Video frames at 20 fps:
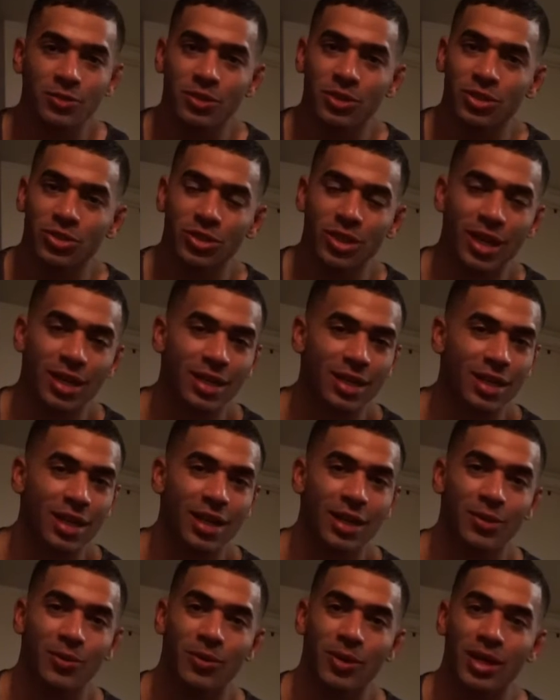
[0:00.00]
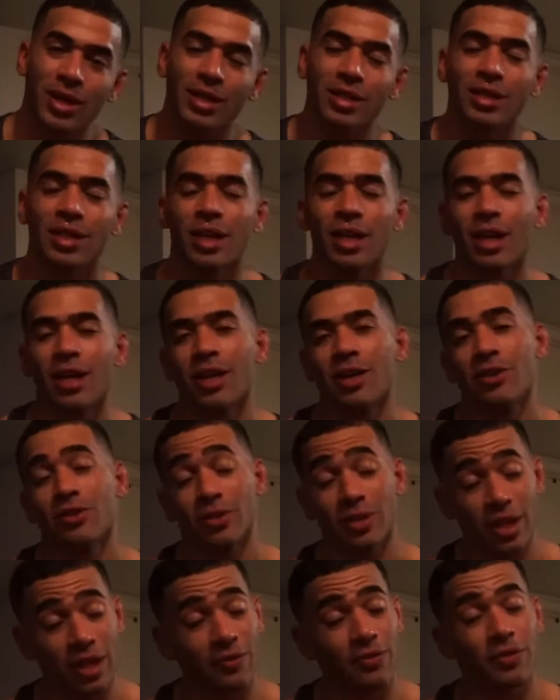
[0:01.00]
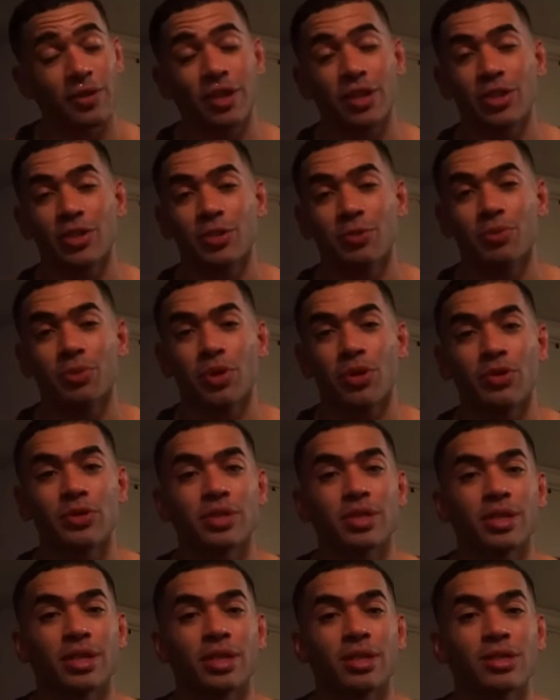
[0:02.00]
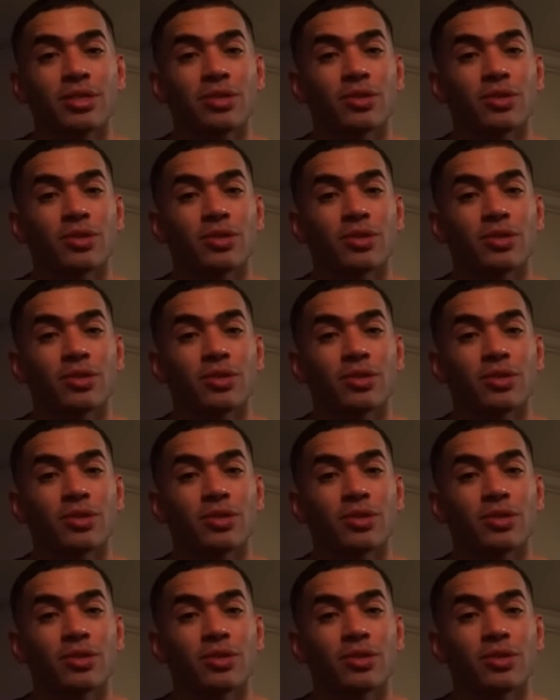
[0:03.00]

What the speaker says: when you're trying to gain weight. You'll definitely get your protein,